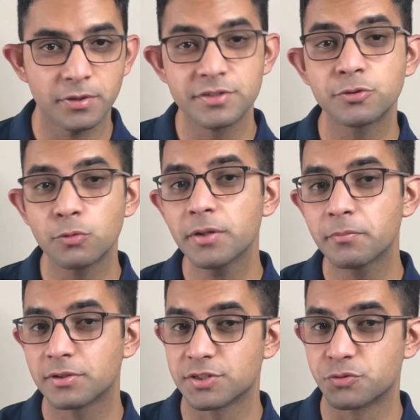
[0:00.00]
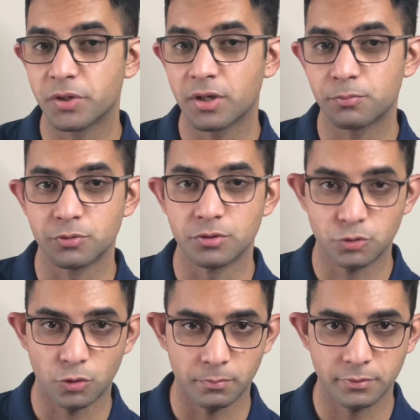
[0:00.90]
slowly built his way up to the
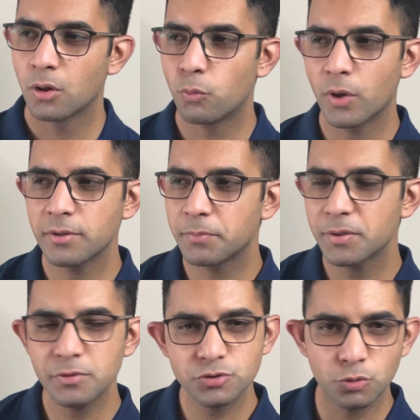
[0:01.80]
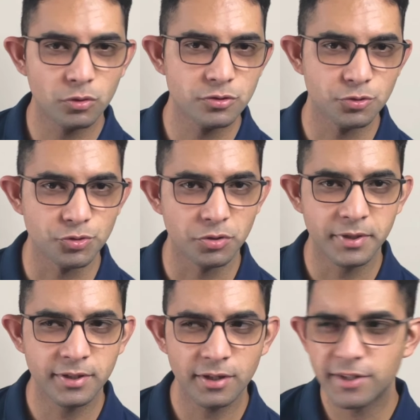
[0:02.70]
top. When people scroll on social
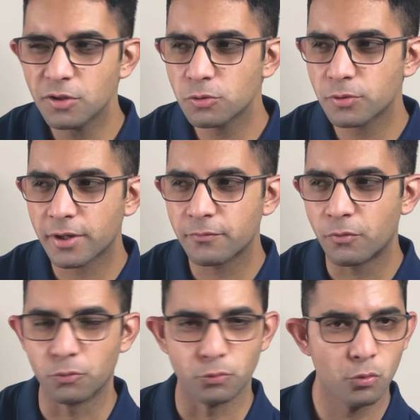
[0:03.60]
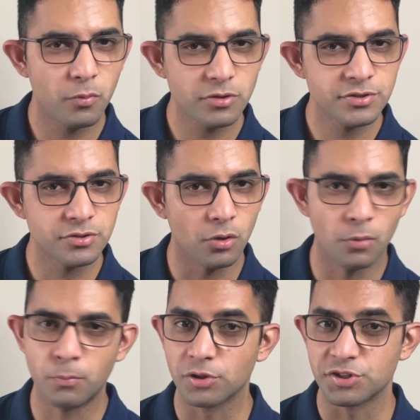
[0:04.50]
media, they're not looking for robots or
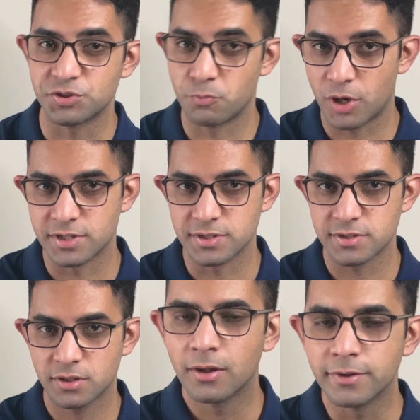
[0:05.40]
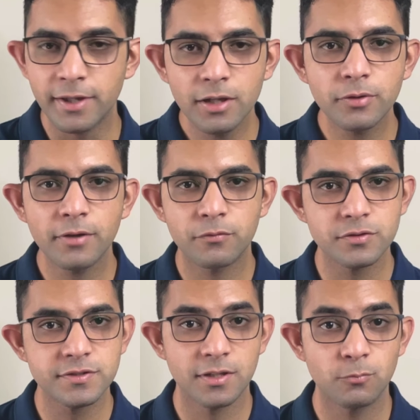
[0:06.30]
polished brands. They're looking for
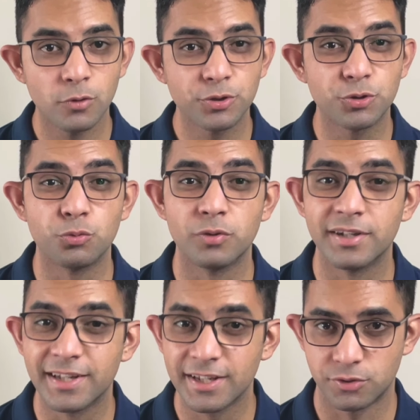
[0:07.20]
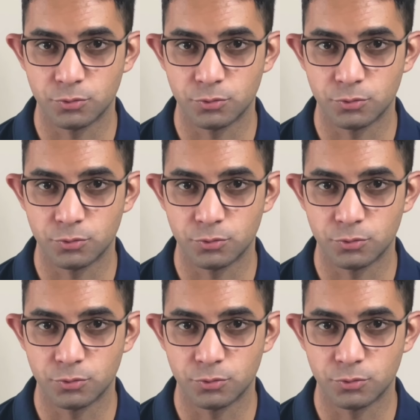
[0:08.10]
someone to relate to.